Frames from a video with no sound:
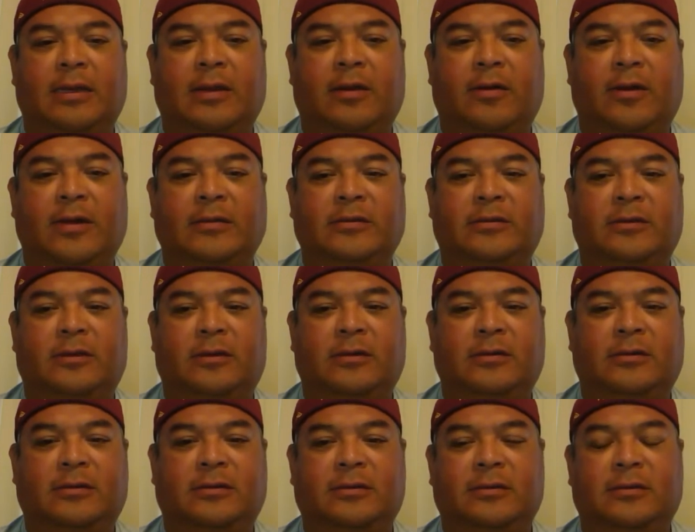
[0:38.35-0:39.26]

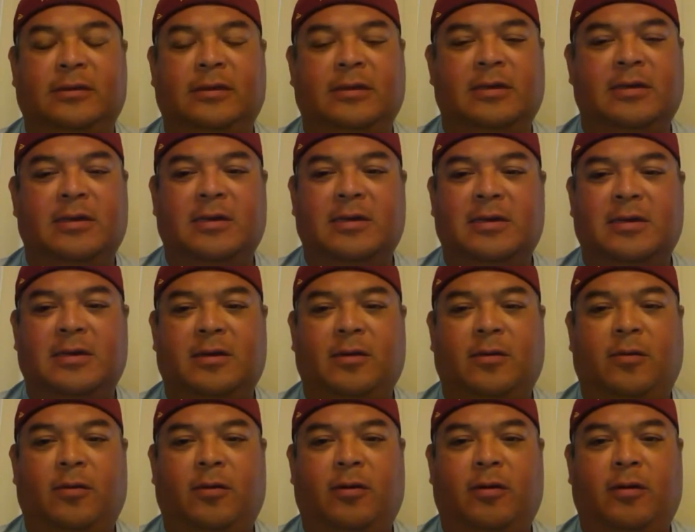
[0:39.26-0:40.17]
Inserts
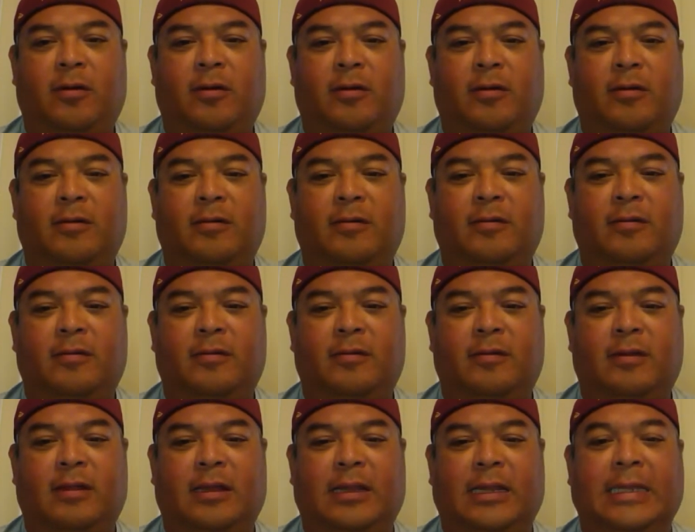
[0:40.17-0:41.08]
were
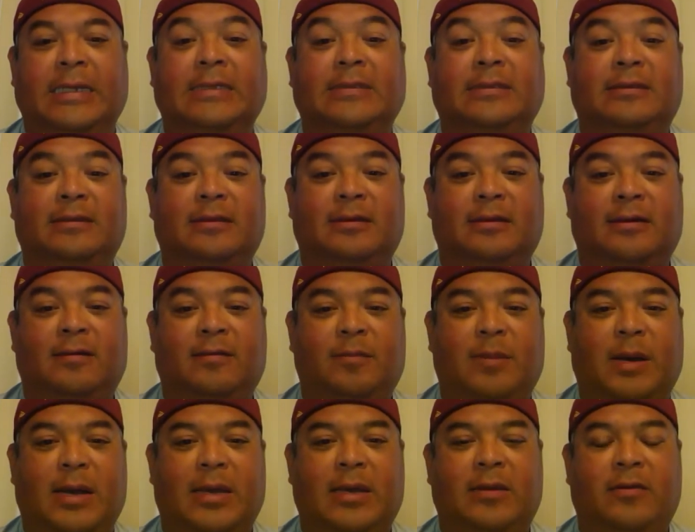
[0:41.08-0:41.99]
the least of
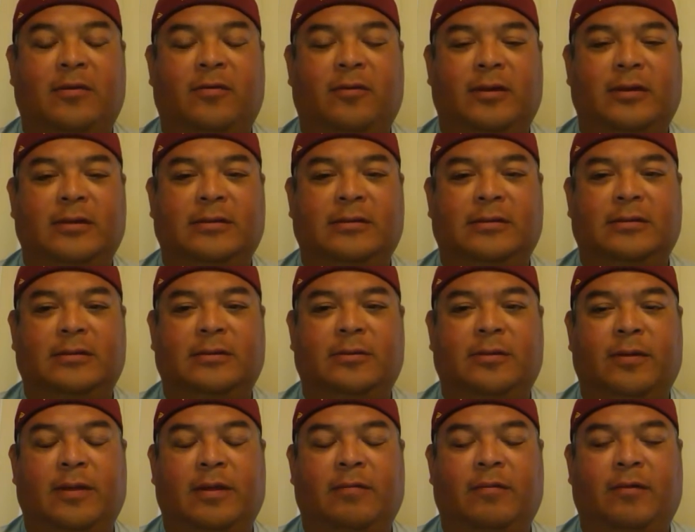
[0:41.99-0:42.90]
my interest
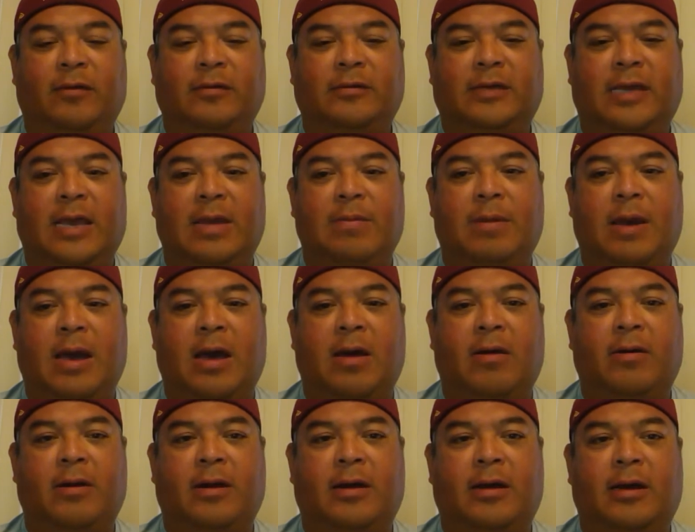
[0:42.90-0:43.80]
when they first came out.